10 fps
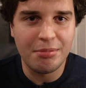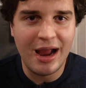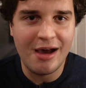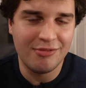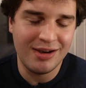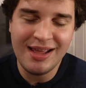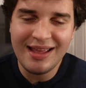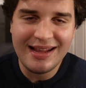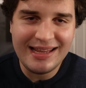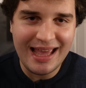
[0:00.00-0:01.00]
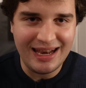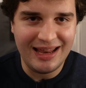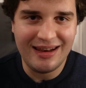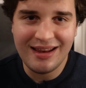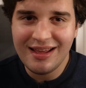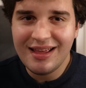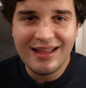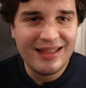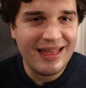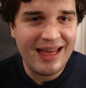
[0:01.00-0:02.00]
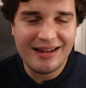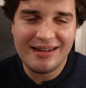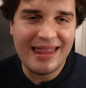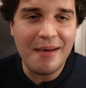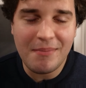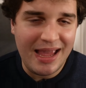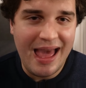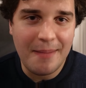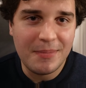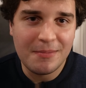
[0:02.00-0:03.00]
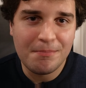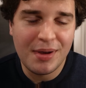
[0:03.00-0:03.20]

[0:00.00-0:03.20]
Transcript: Brown get in. That might happen,